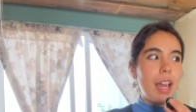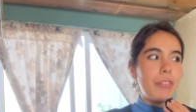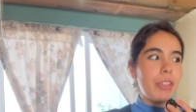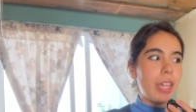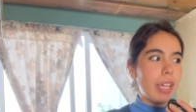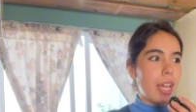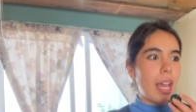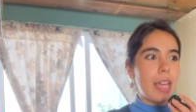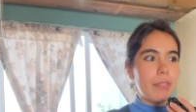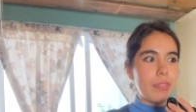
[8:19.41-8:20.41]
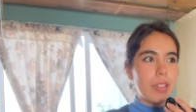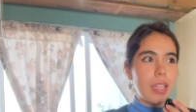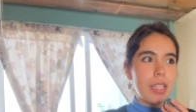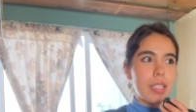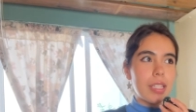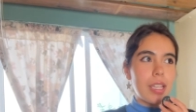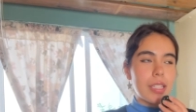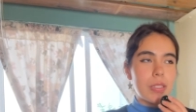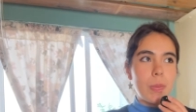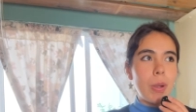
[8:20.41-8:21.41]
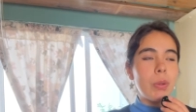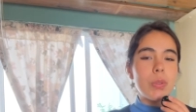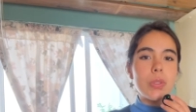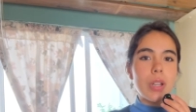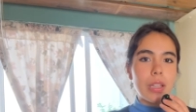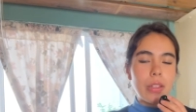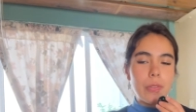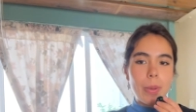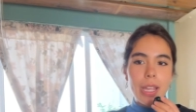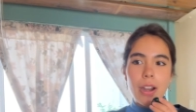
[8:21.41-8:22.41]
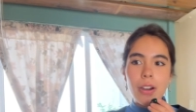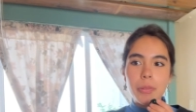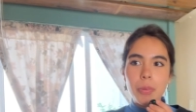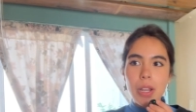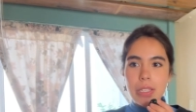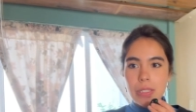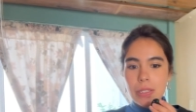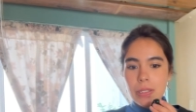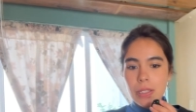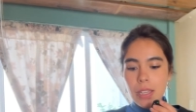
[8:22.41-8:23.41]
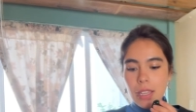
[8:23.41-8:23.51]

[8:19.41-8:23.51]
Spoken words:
I feel like I've exposed a lot of my art process